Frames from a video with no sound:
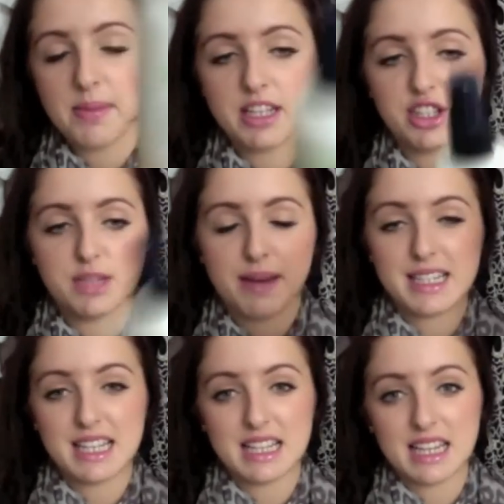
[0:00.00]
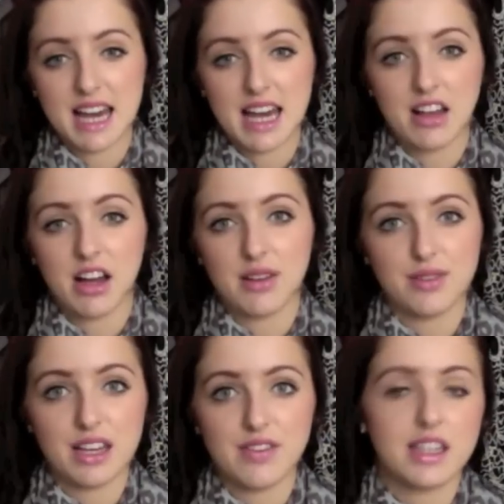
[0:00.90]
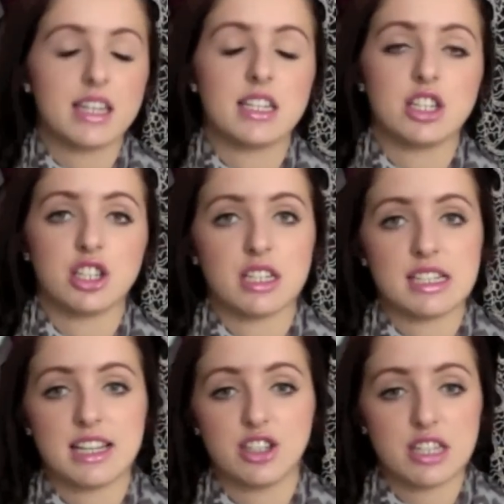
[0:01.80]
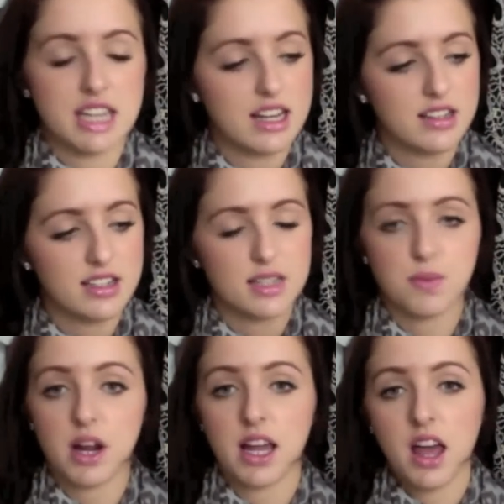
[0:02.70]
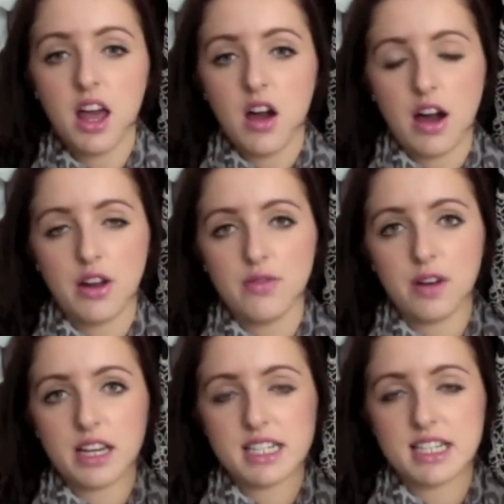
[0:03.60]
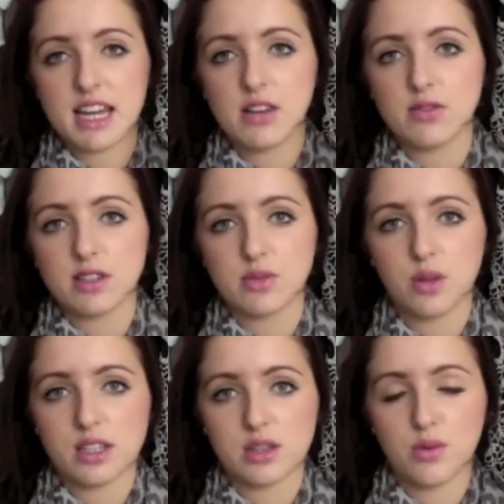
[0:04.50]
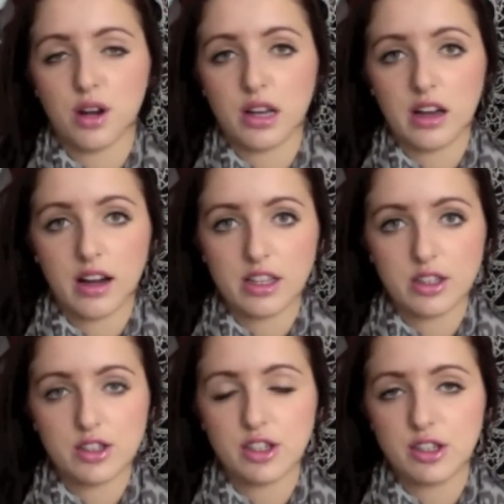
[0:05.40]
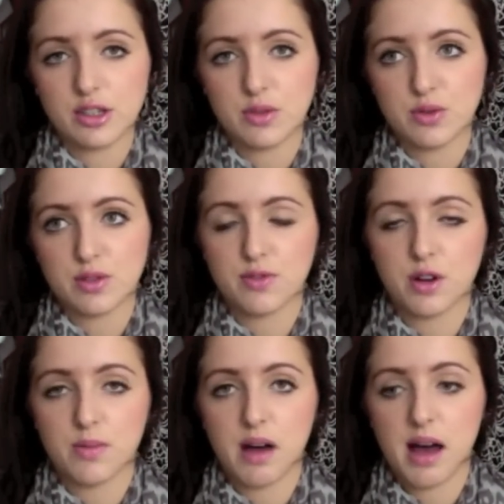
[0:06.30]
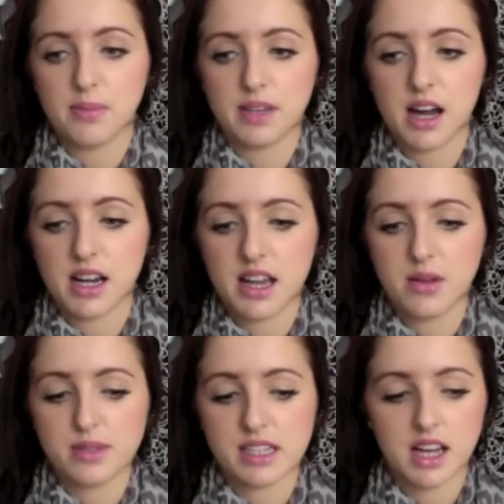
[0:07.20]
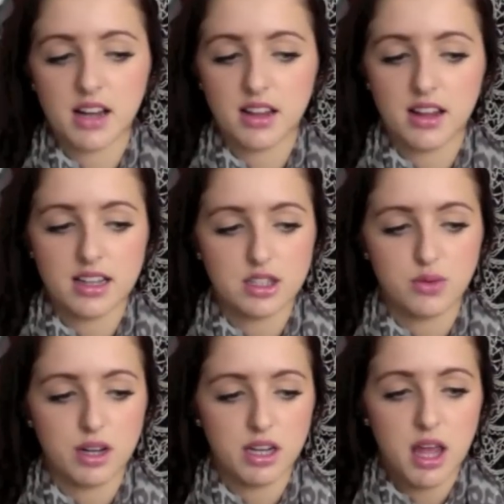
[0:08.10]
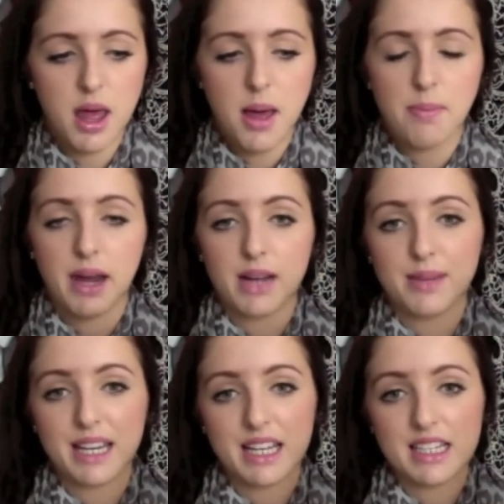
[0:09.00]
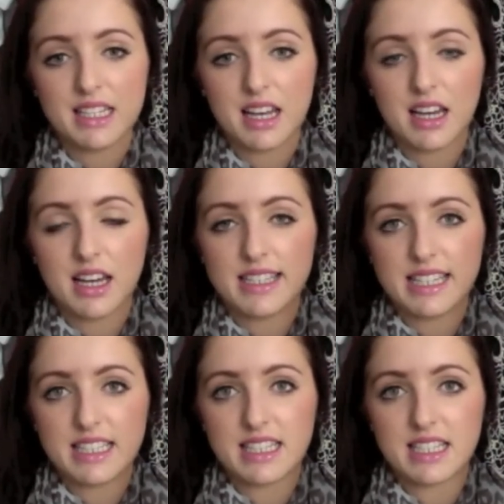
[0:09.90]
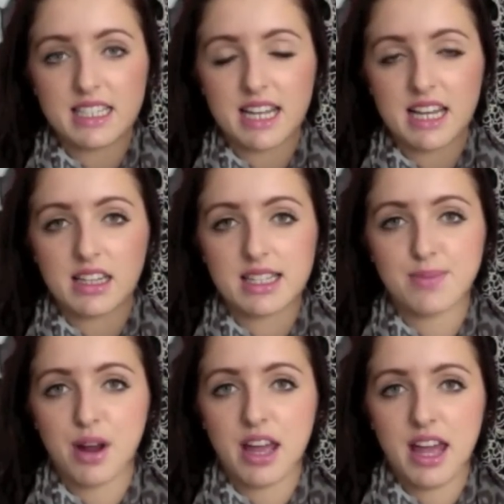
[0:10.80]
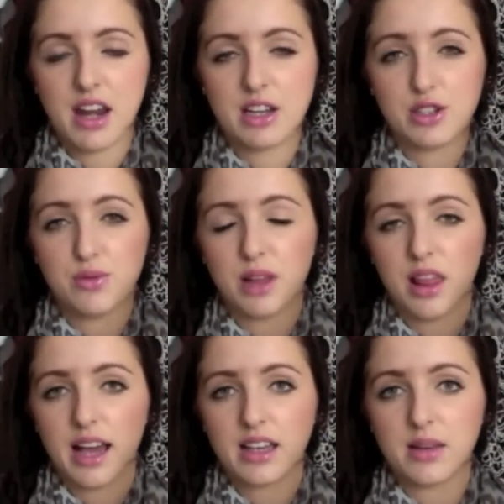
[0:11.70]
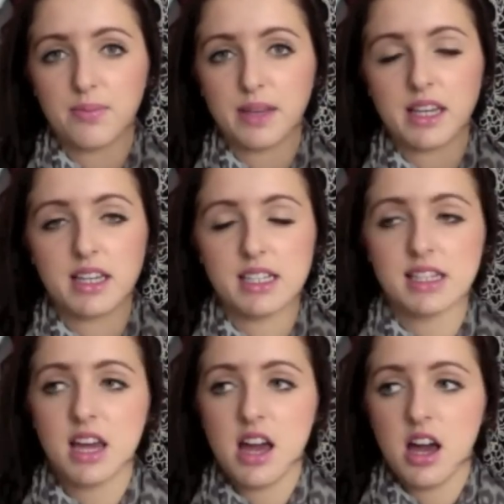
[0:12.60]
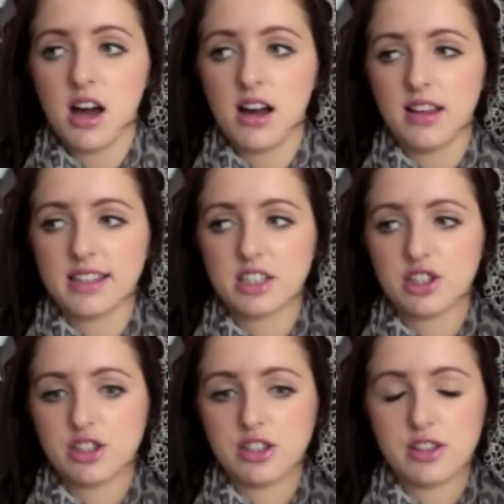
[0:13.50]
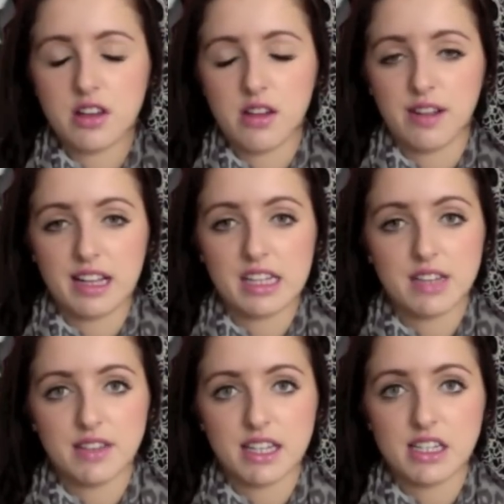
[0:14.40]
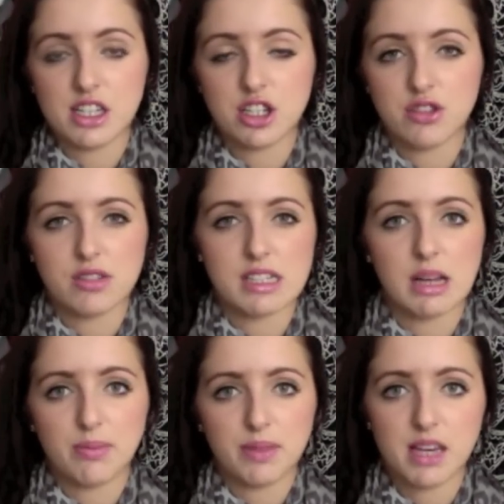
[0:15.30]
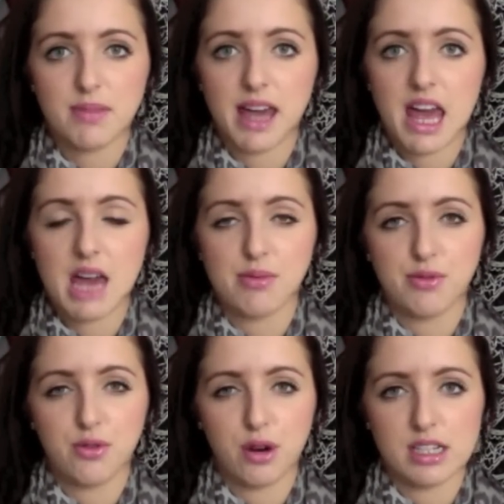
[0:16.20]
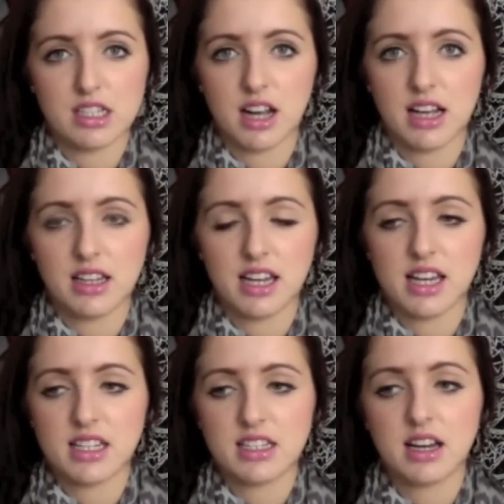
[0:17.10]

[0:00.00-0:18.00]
It's just basically a kind of leave-in conditioner slash detangling spray. I don't find it detangles as well as the one I used to use, which was from Garnier. It was the colour last one. But it is a decent detangling spray, and I do really like it because I like to just use kind of like a leave-in conditioner or something in my hair before I style it and